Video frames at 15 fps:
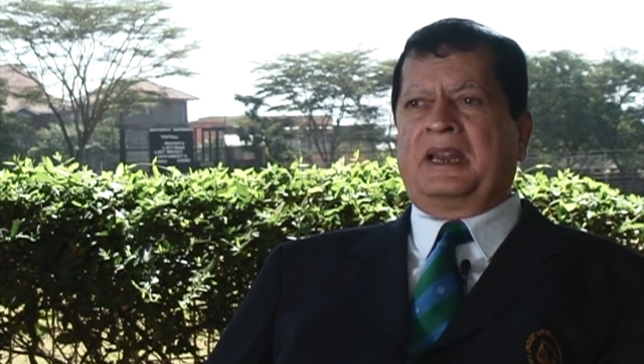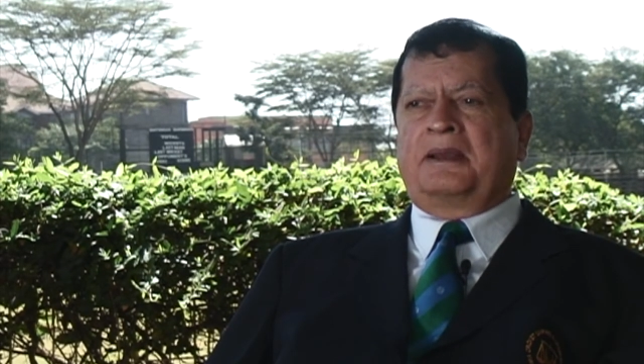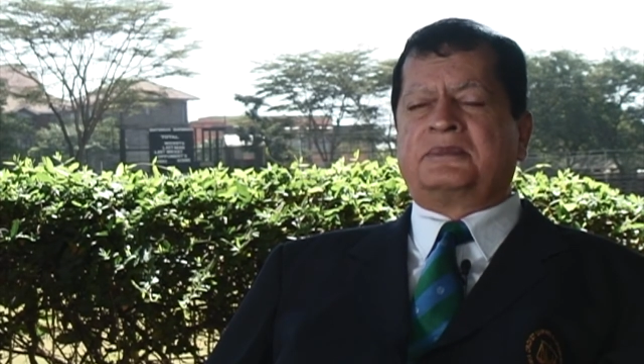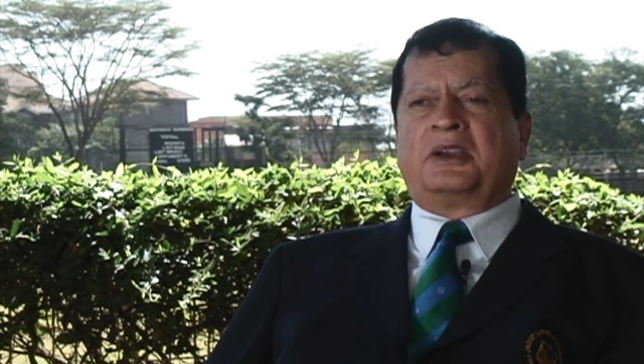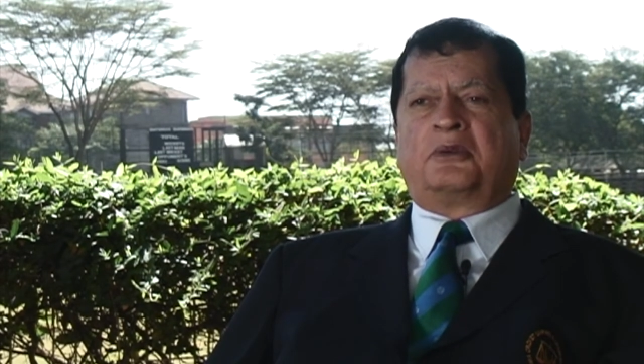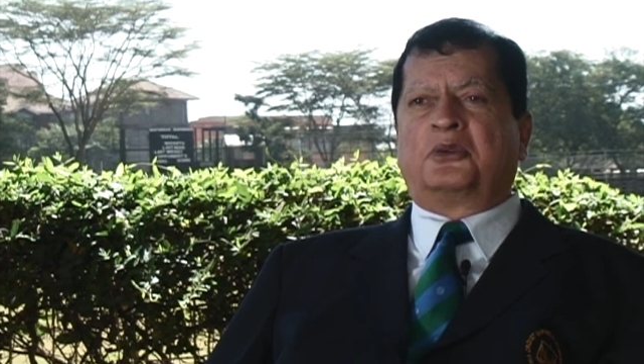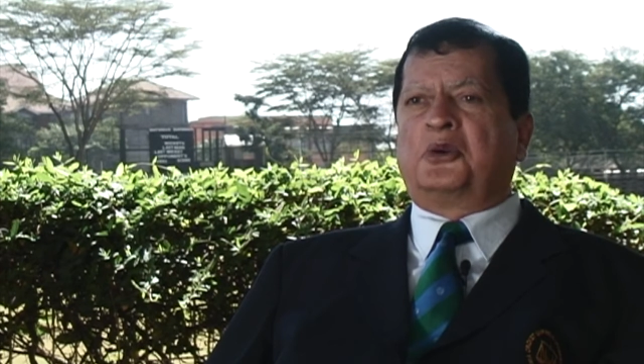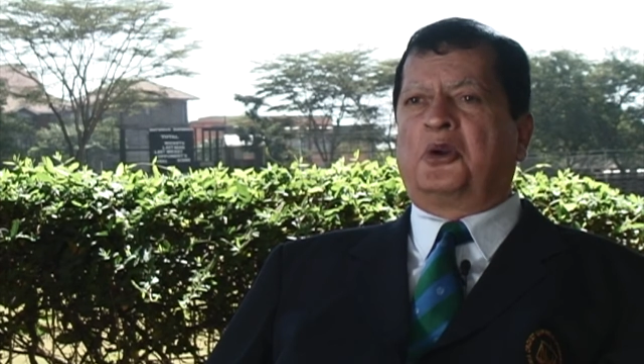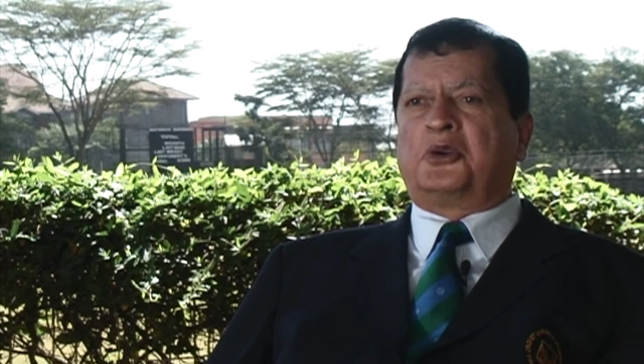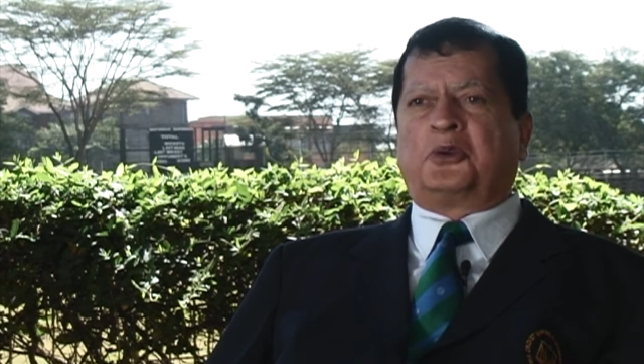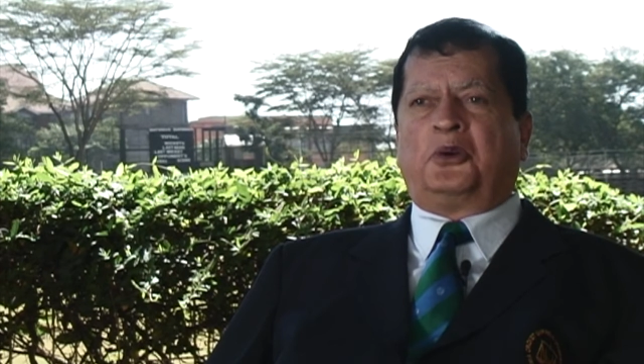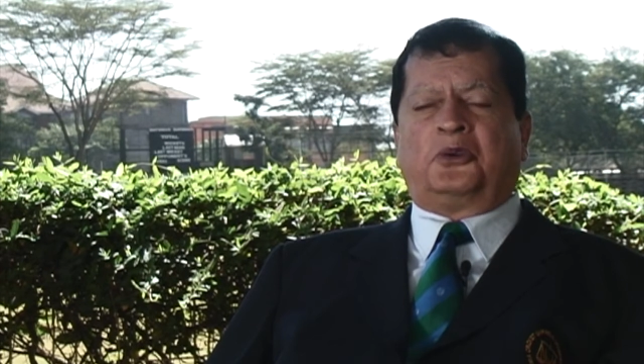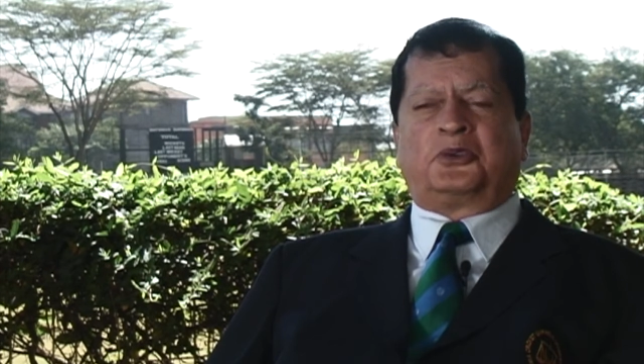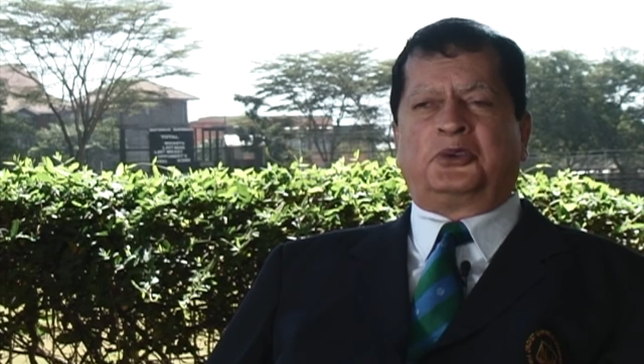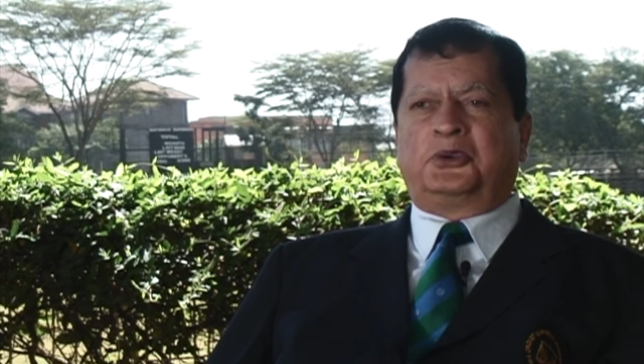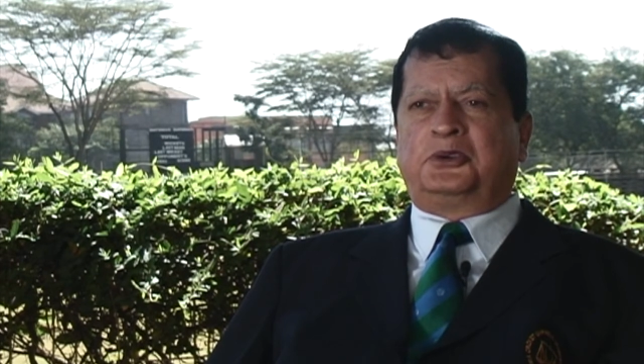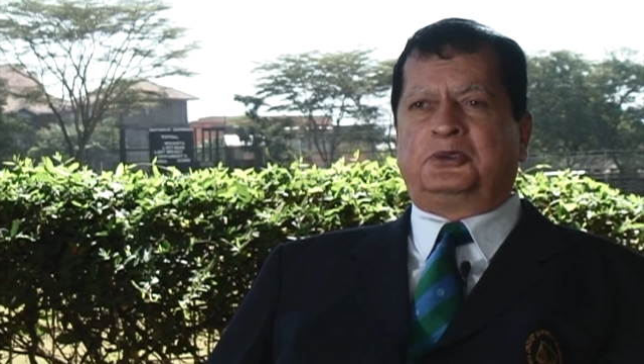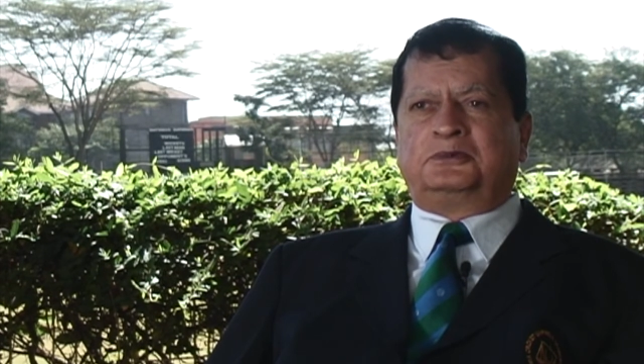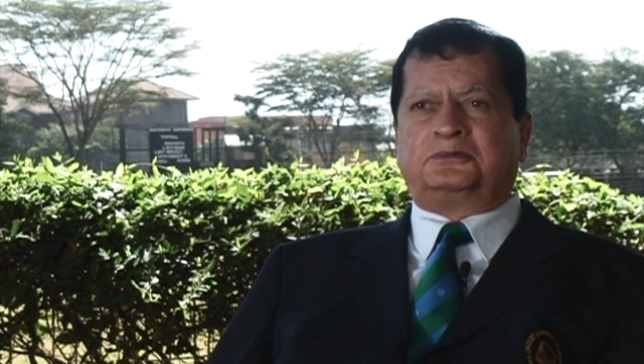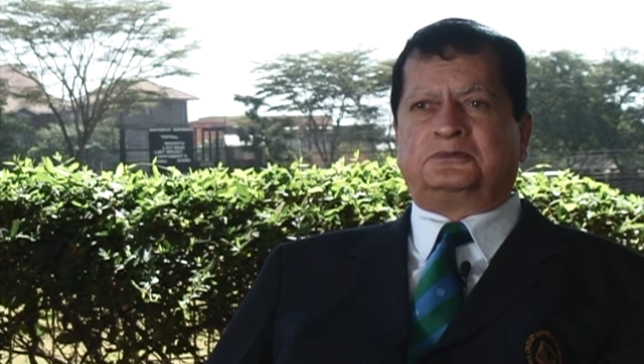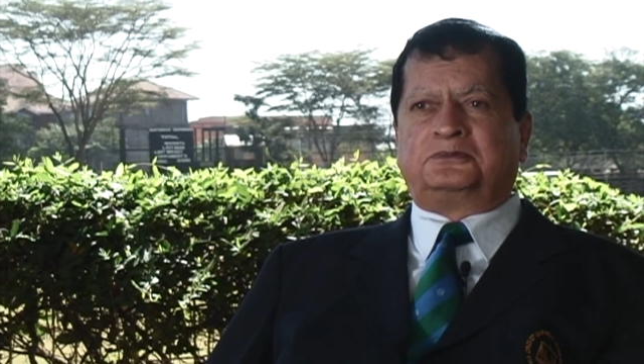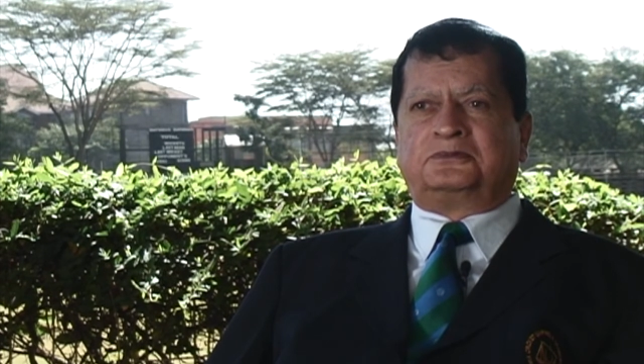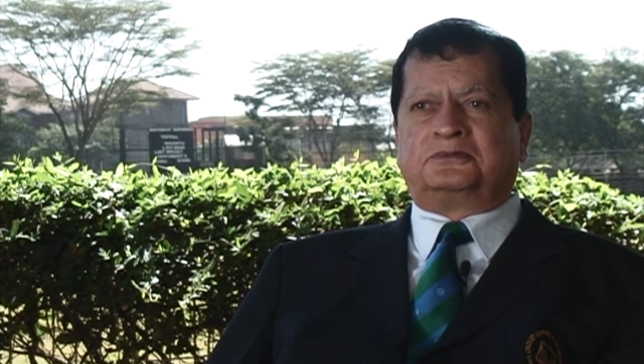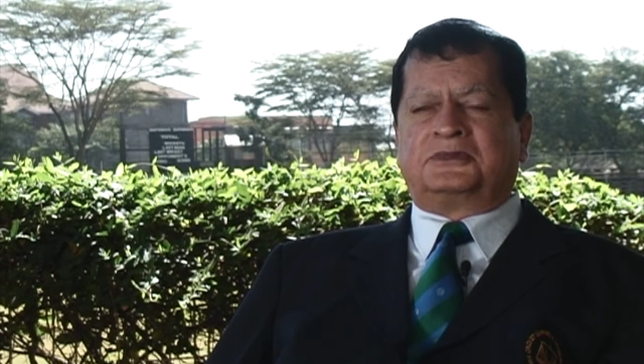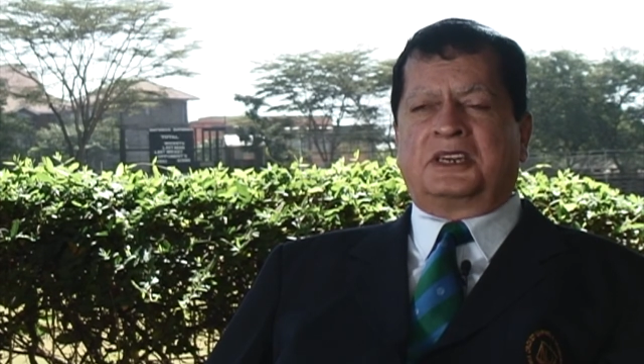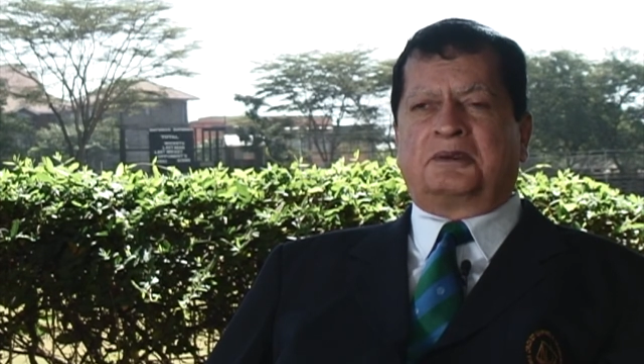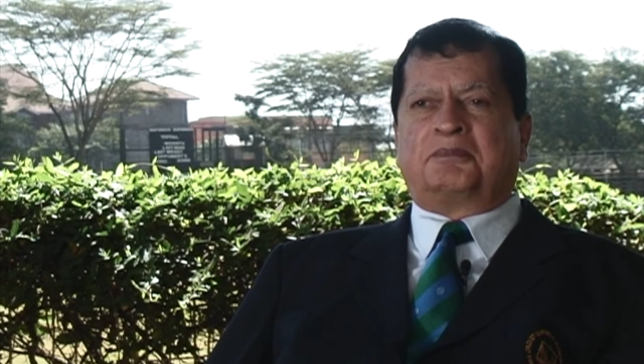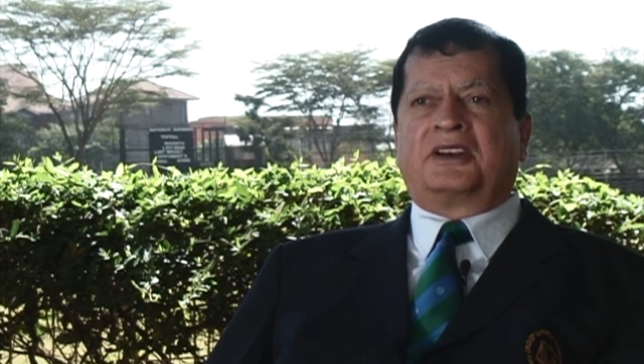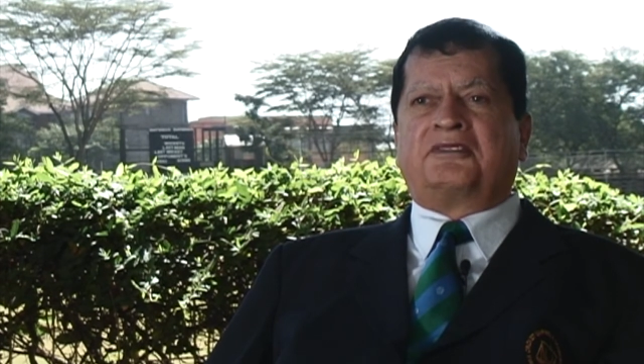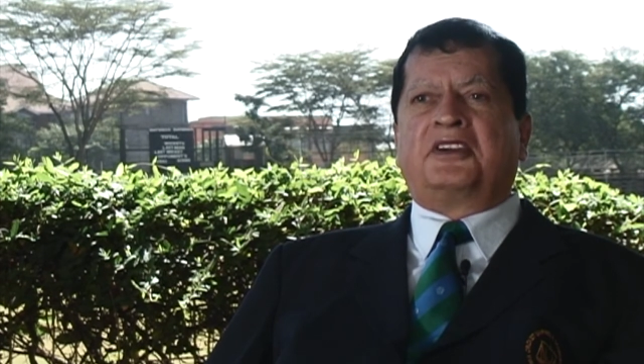relationship on those two
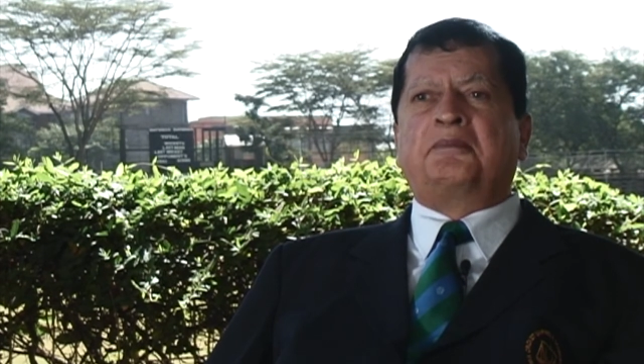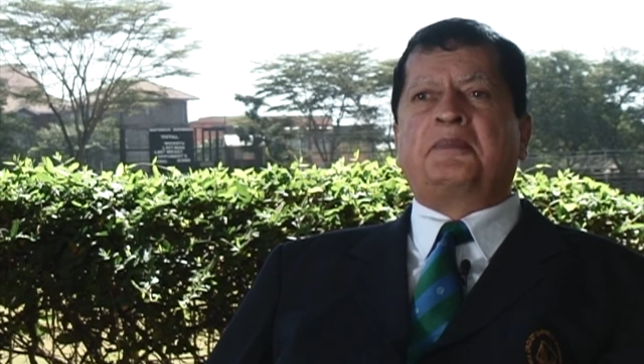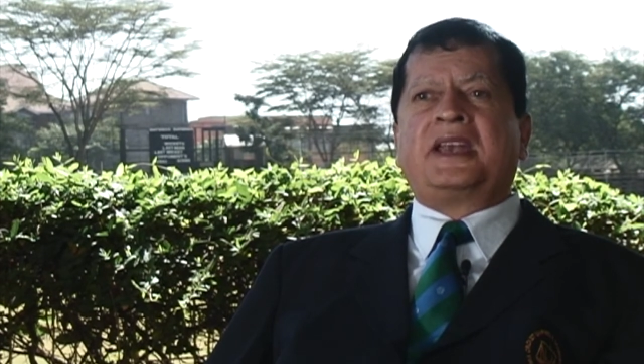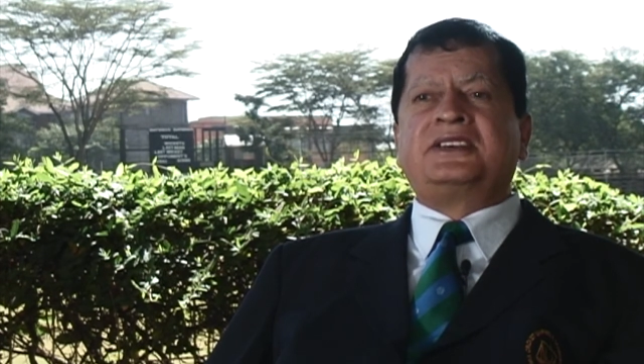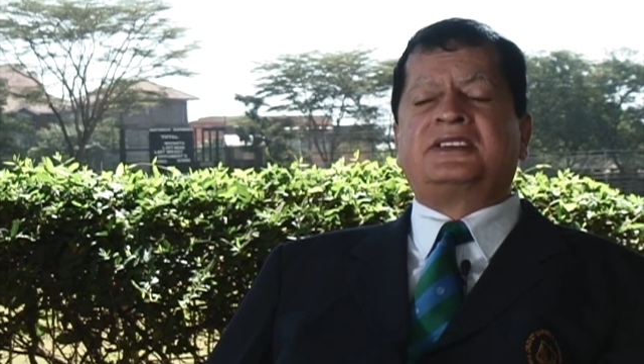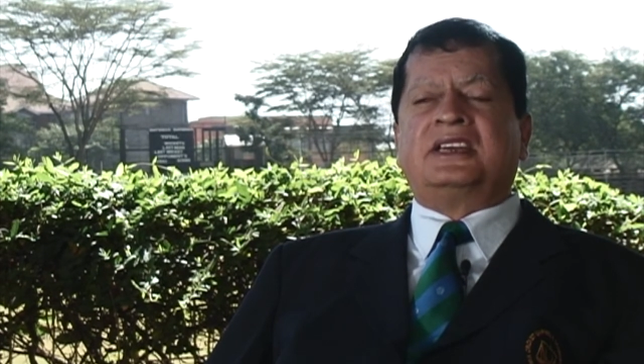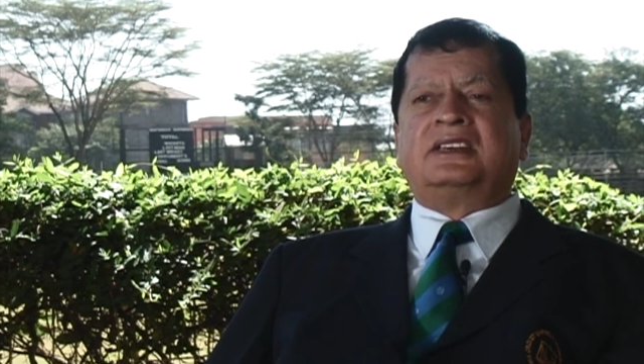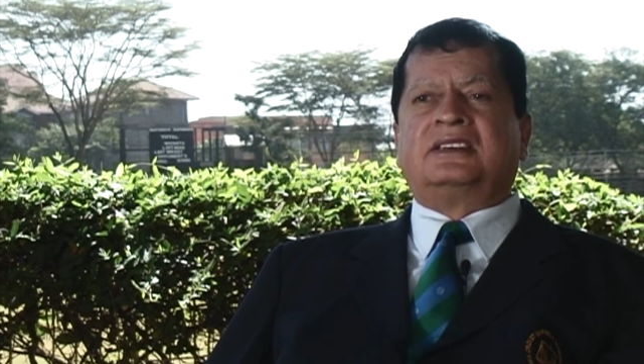decisions.